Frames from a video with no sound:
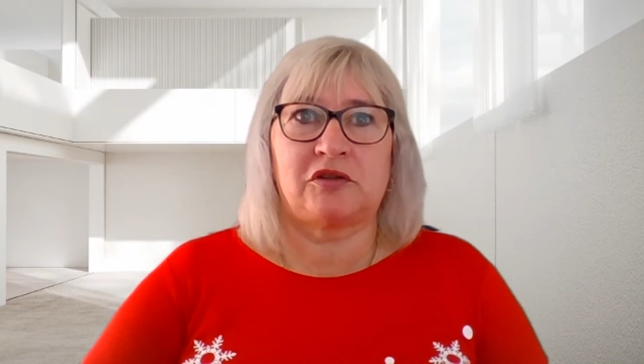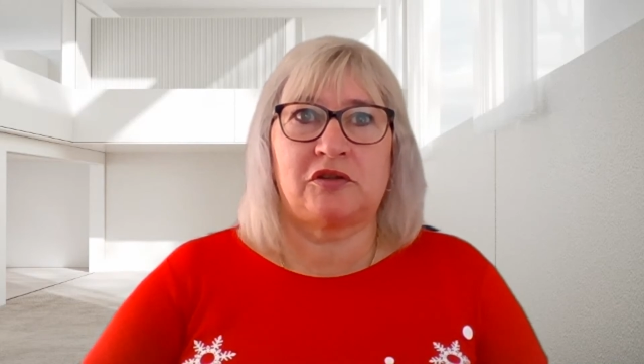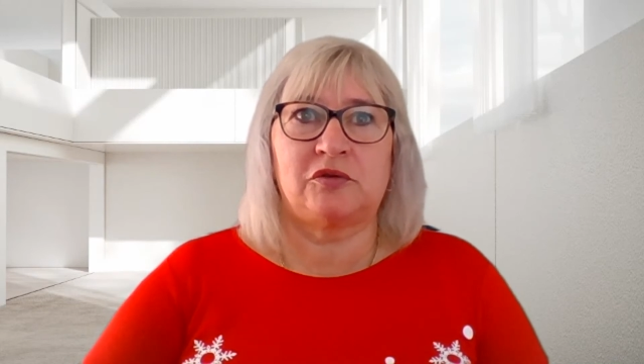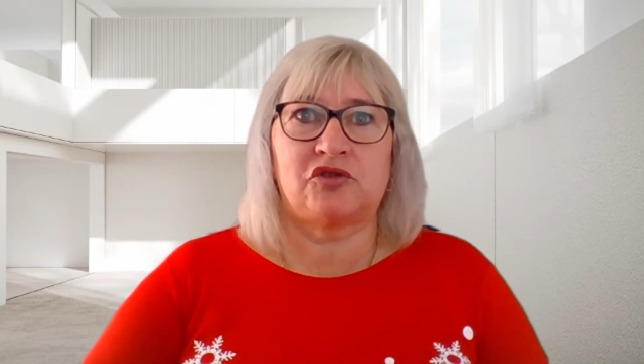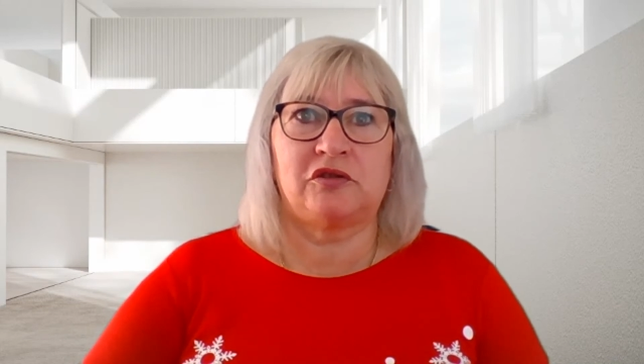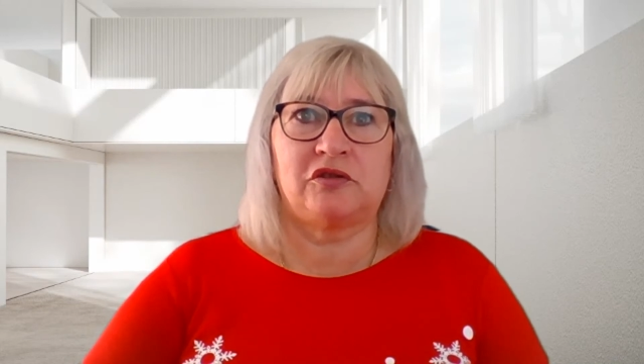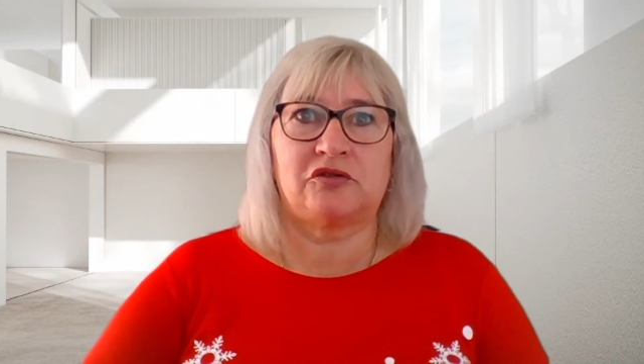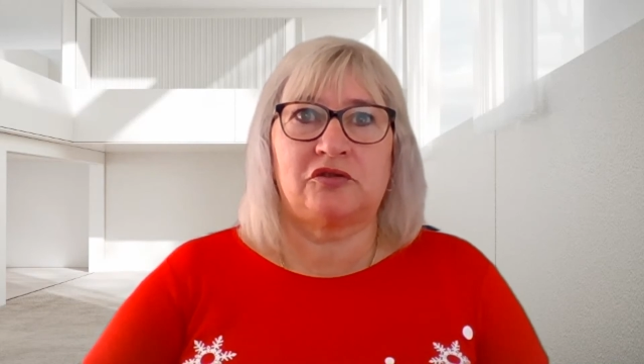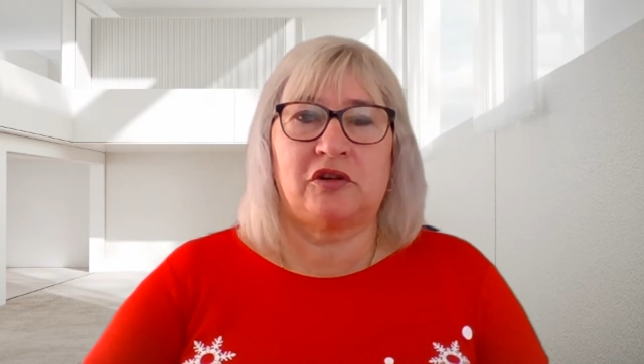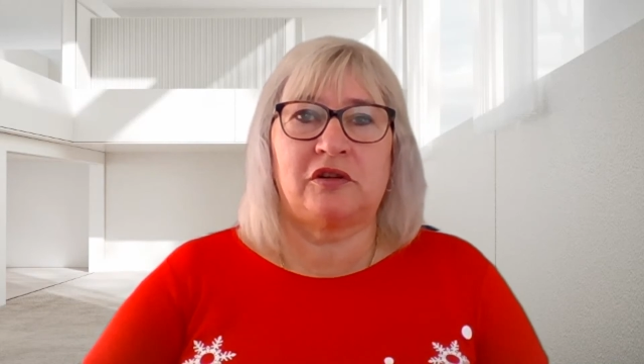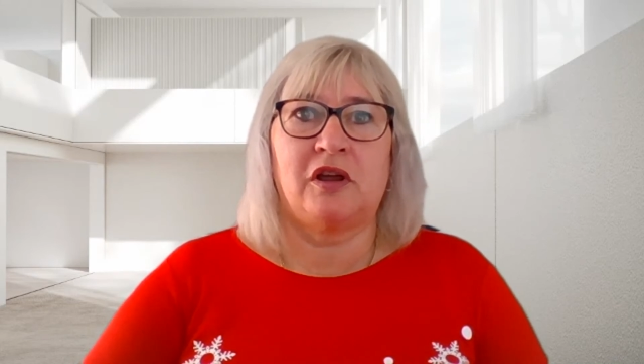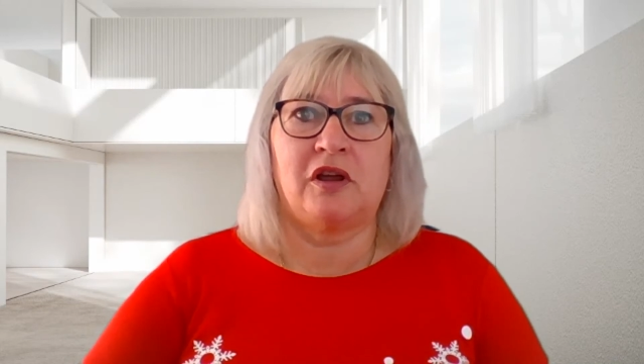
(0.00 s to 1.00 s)
2
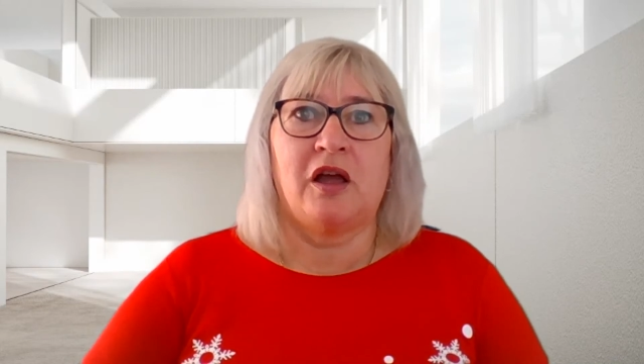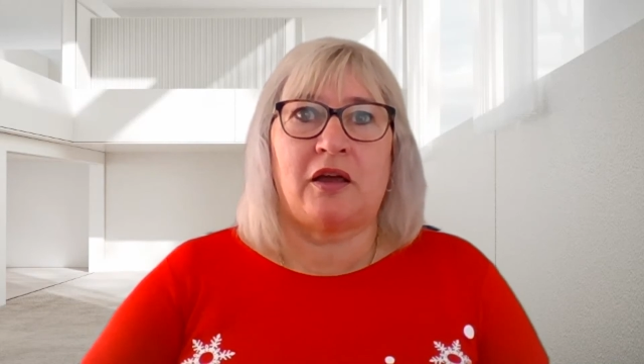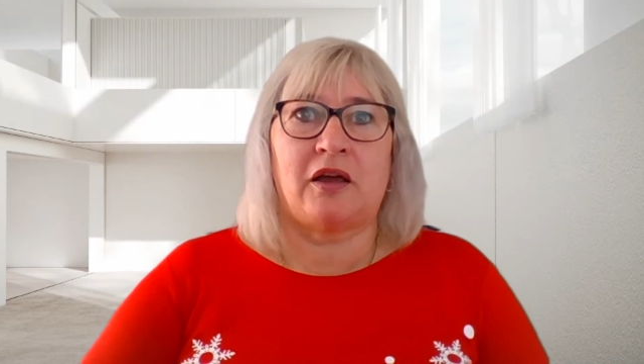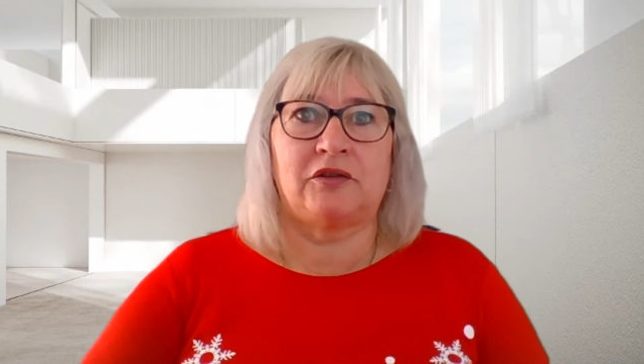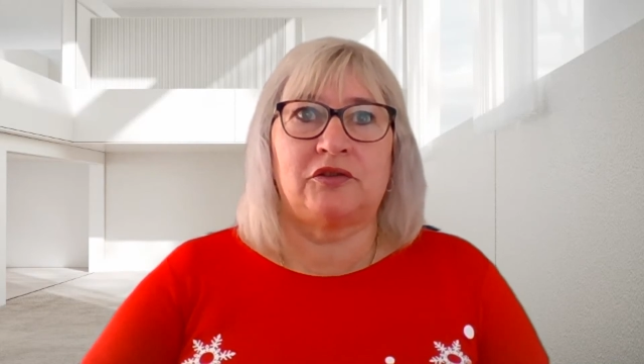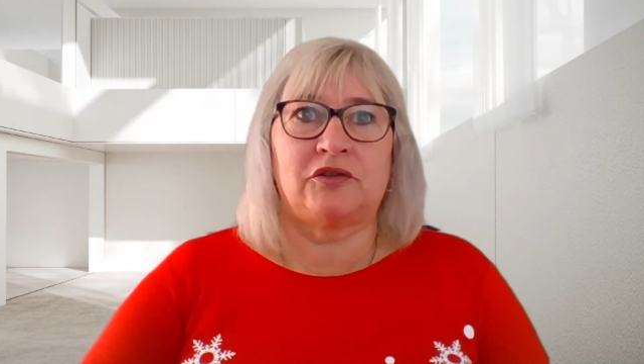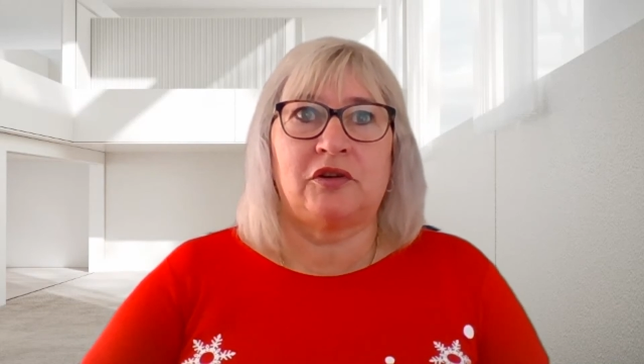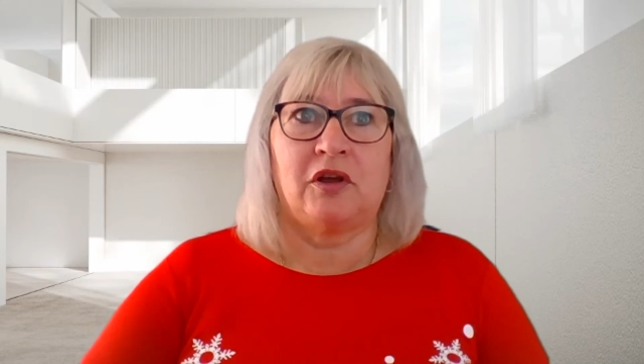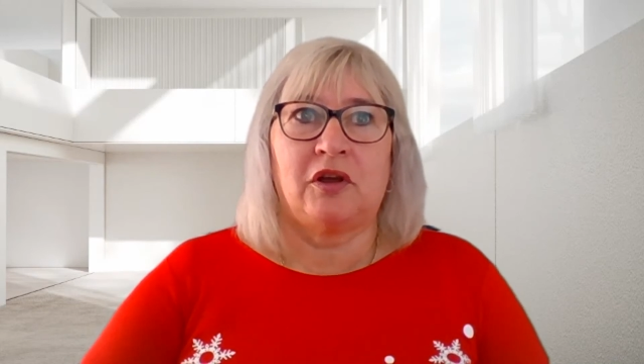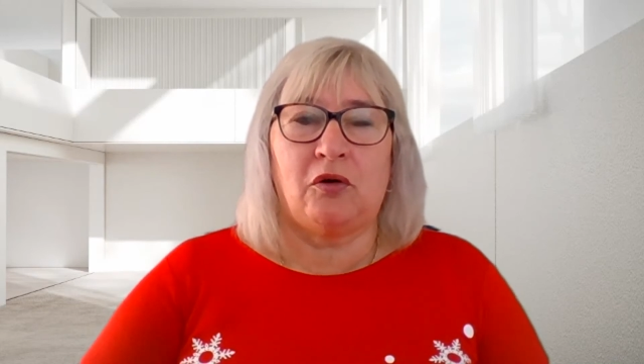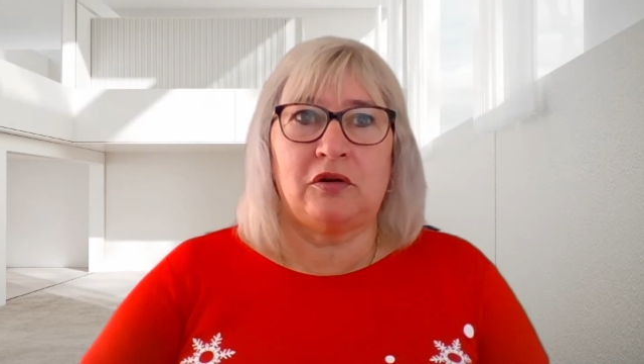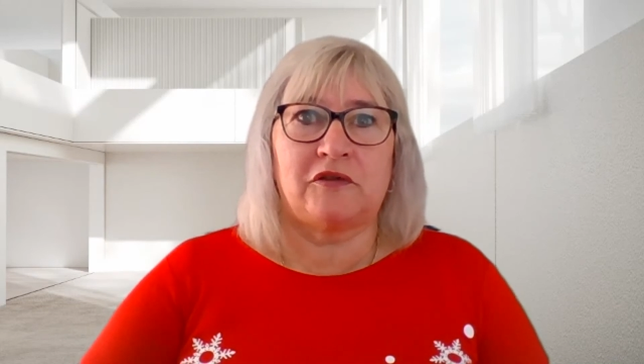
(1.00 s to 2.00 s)
children and
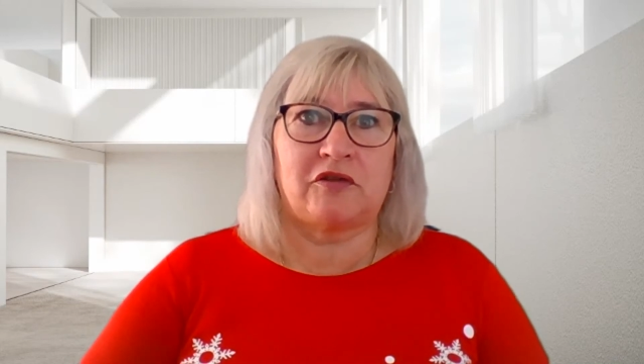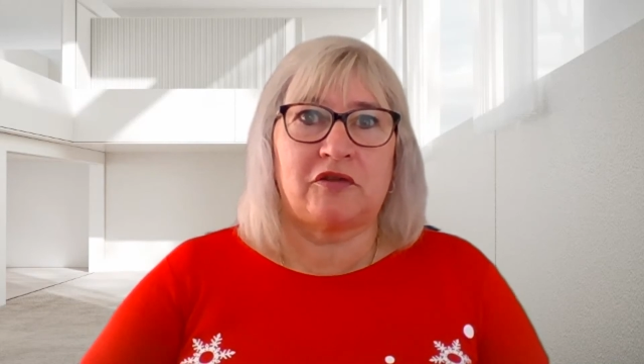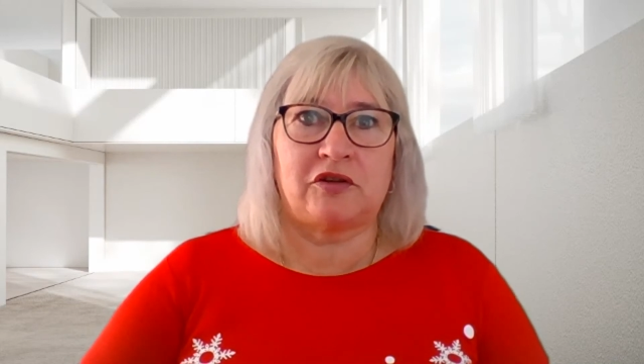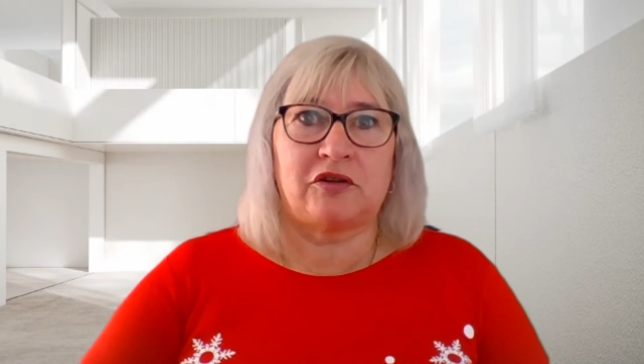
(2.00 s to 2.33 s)
all of the